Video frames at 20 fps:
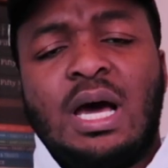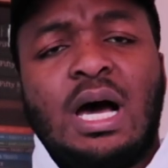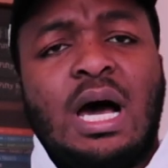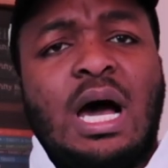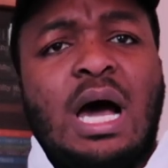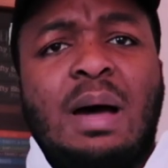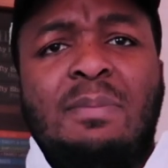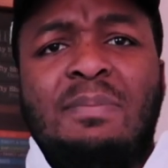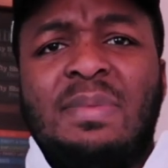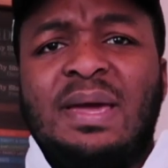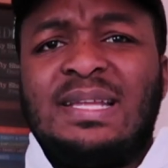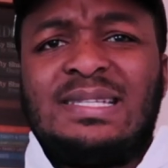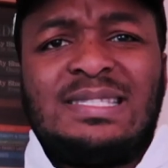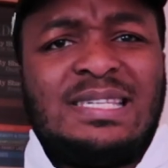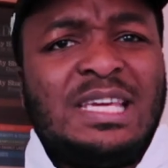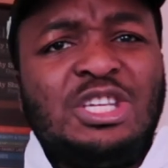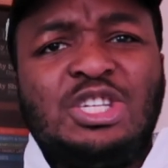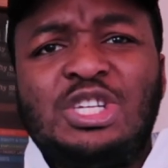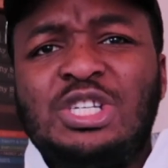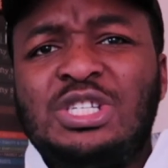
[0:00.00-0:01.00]
It
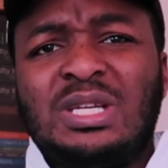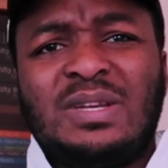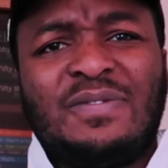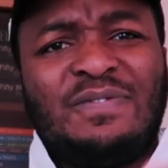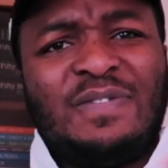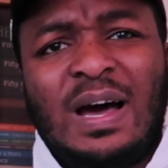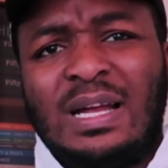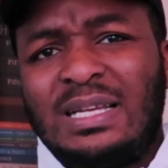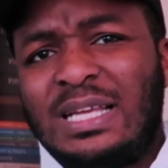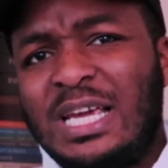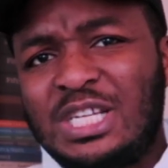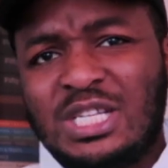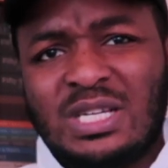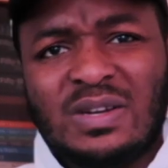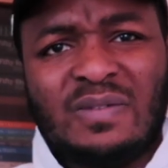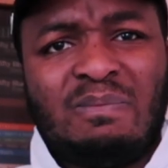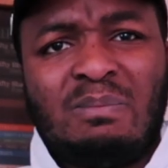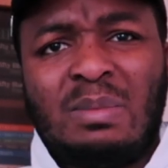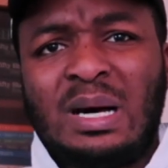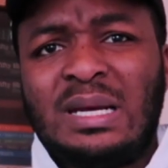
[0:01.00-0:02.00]
teaches you the
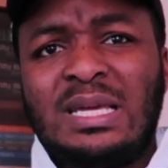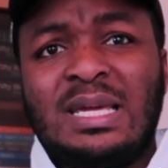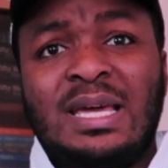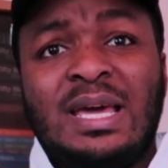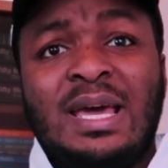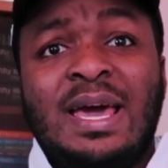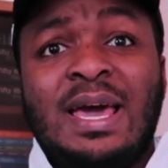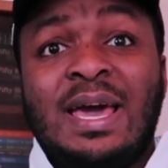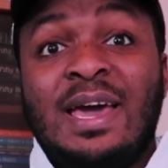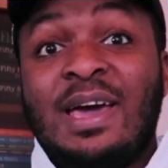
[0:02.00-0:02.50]
foundation of money,